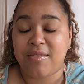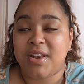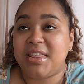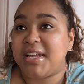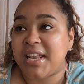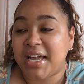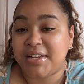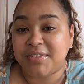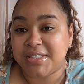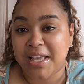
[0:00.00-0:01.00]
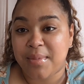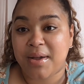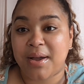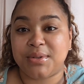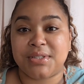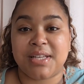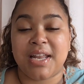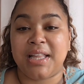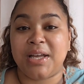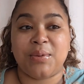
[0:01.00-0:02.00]
anything negative to say about it. I was just kind
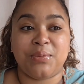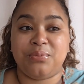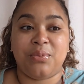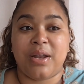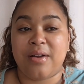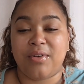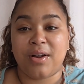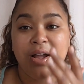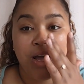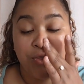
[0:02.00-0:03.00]
of like, whatever.